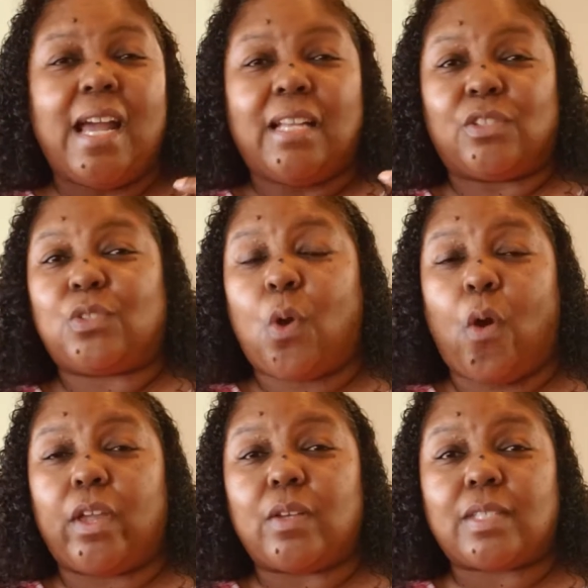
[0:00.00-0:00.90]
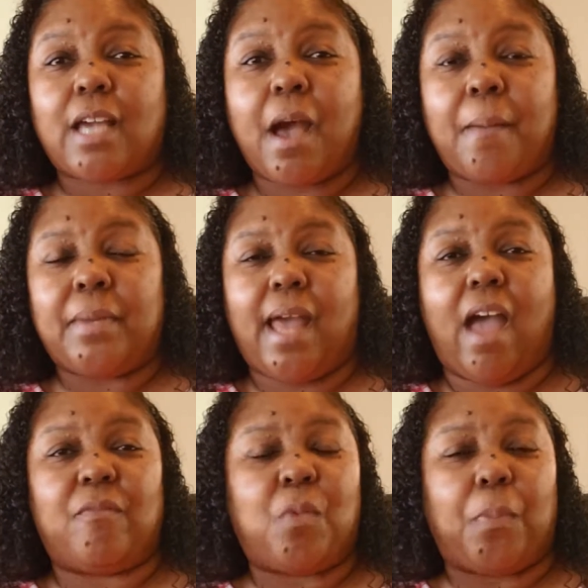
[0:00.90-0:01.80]
tutorials coming. I
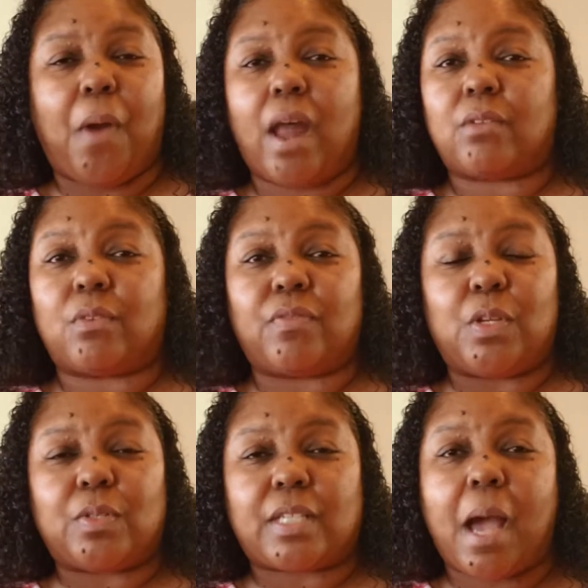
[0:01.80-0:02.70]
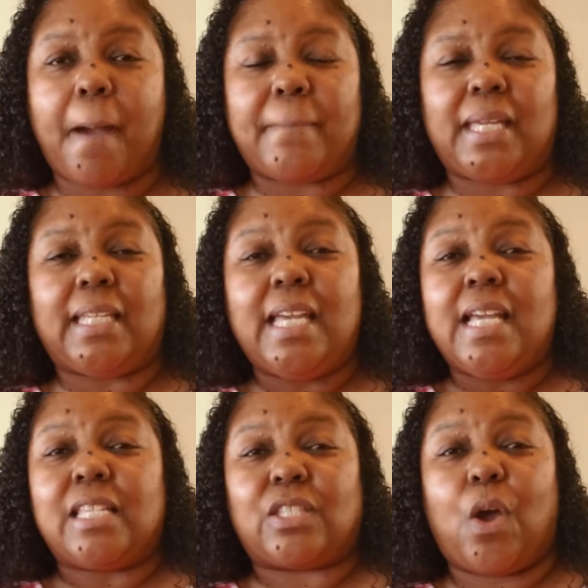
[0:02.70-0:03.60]
have more product reviews coming.
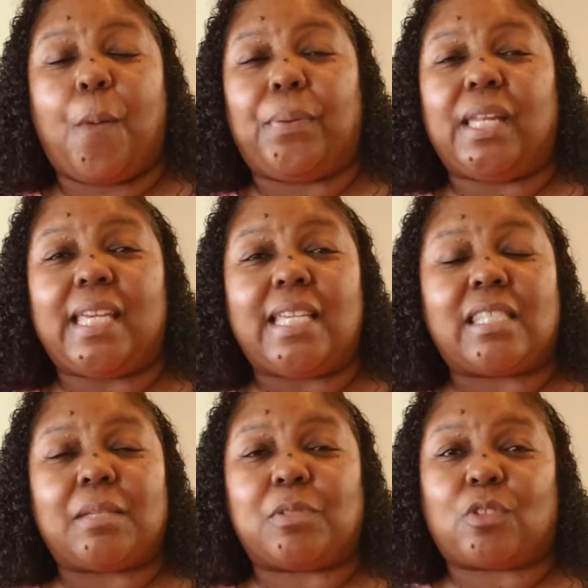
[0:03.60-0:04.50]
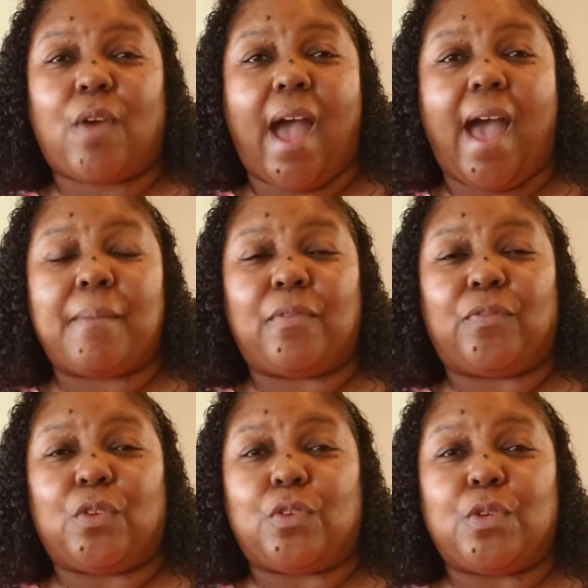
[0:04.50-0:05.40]
So please subscribe if
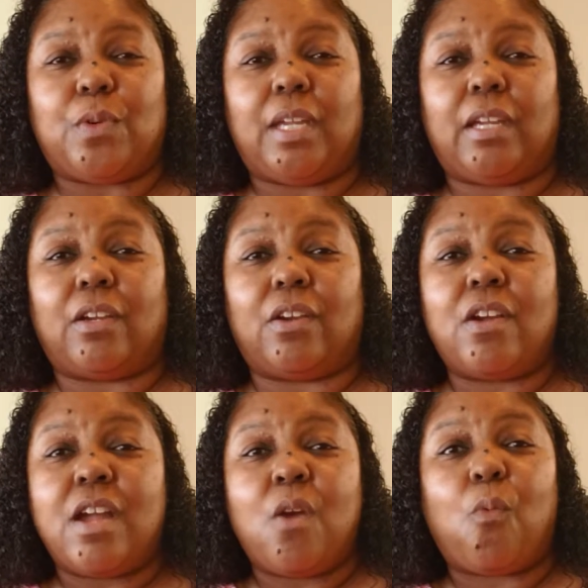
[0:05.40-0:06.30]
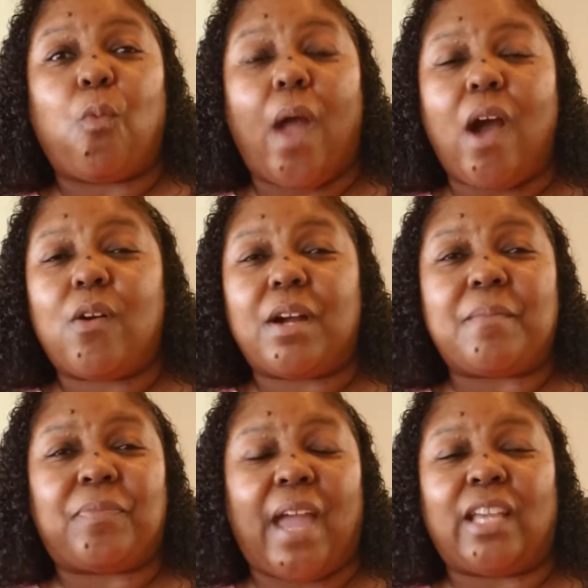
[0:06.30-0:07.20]
you're new here.
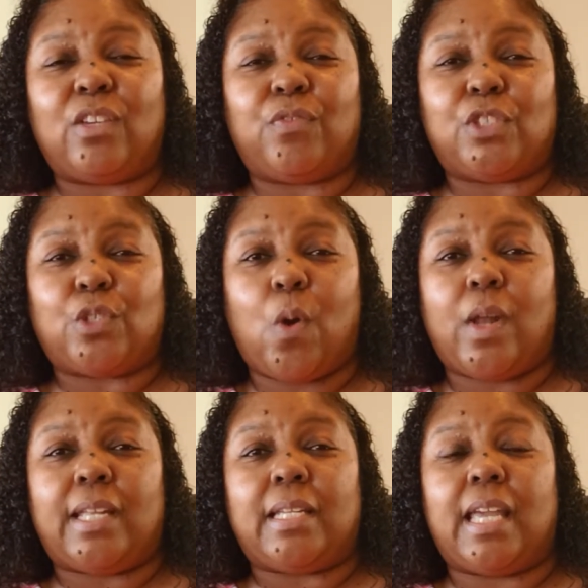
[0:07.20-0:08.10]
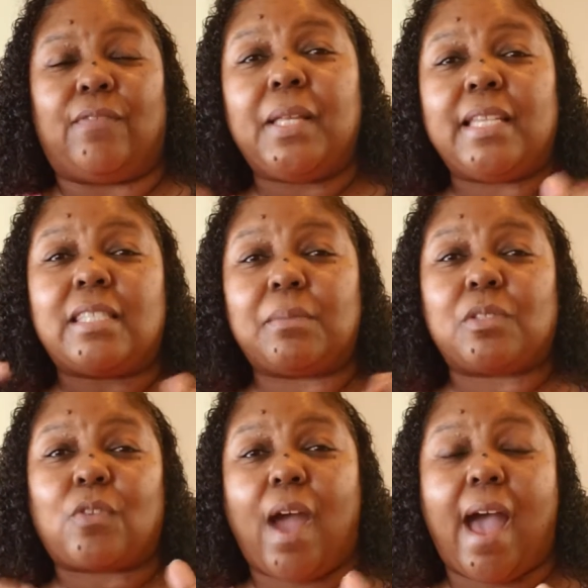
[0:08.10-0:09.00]
Welcome. Thank you for joining. And please
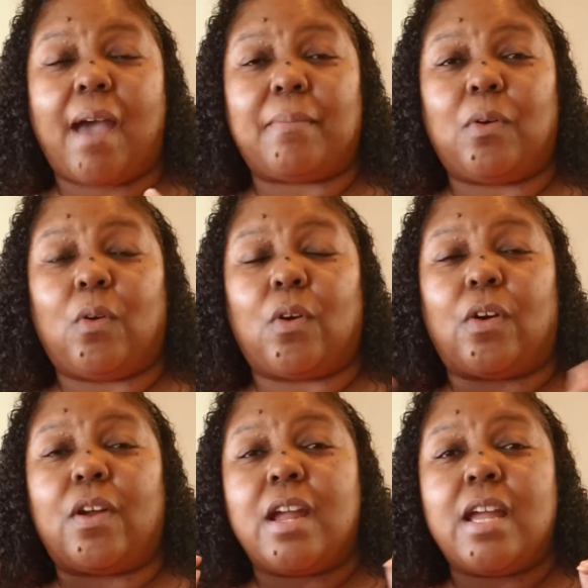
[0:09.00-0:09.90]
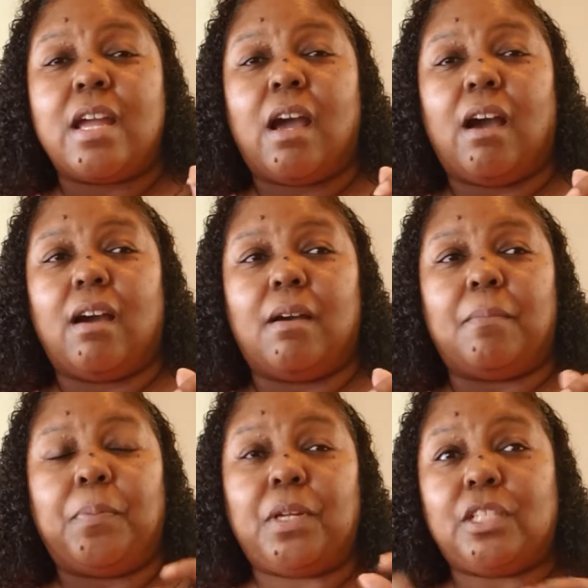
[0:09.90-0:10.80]
subscribe or
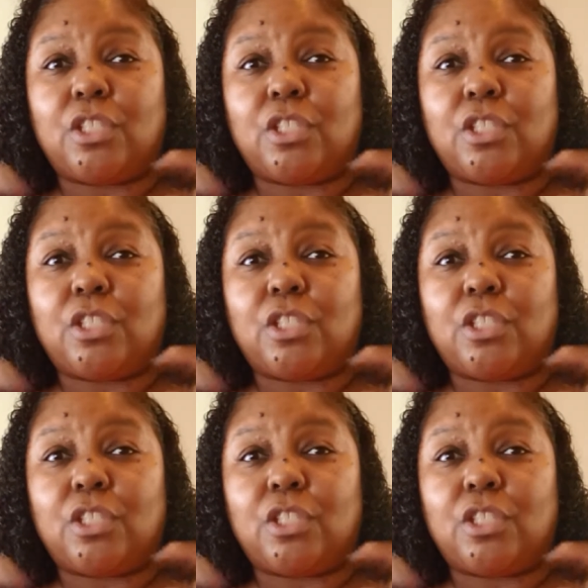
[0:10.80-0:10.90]
put